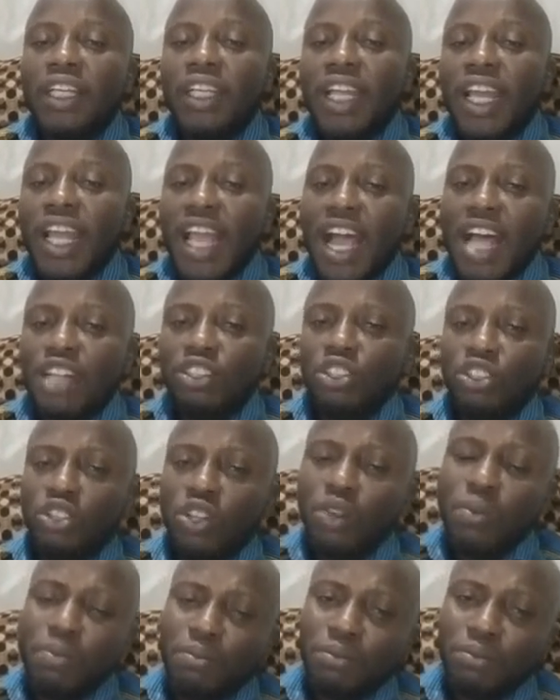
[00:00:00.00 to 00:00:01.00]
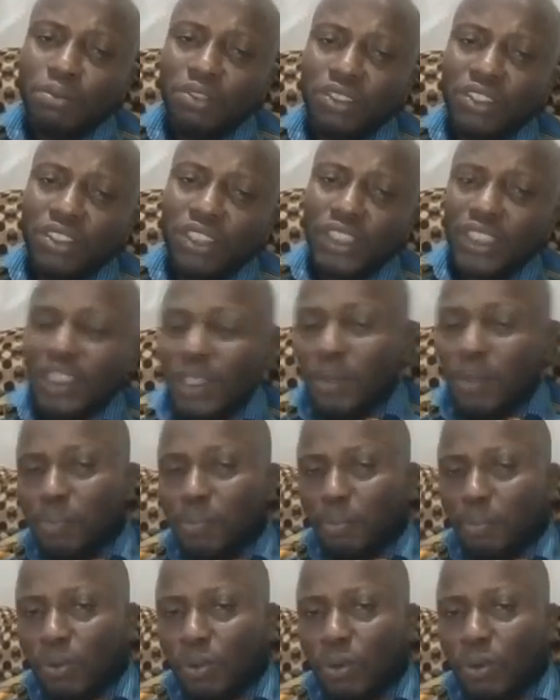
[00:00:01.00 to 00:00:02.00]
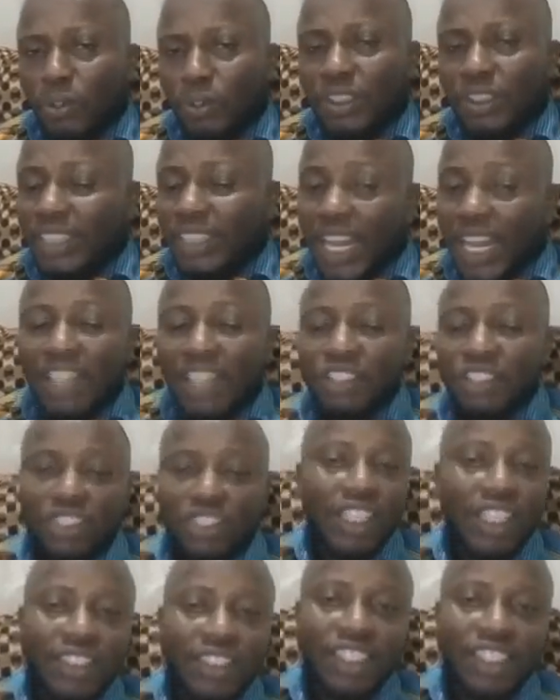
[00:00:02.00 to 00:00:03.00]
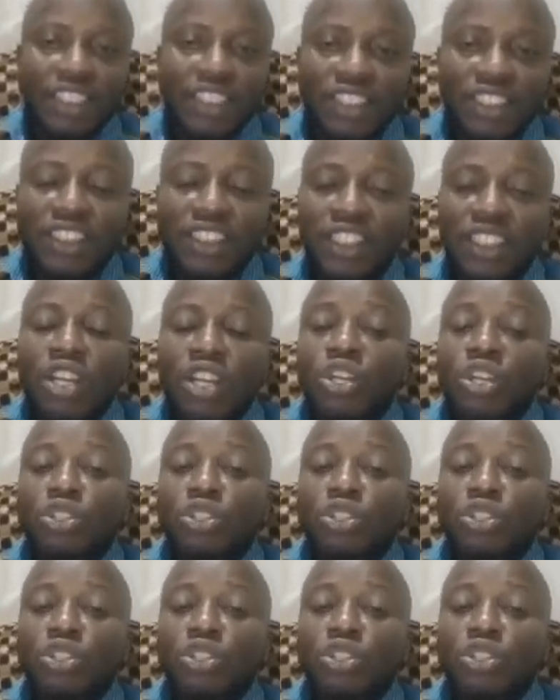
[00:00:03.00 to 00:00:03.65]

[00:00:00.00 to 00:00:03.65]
there are some simple 10 strategies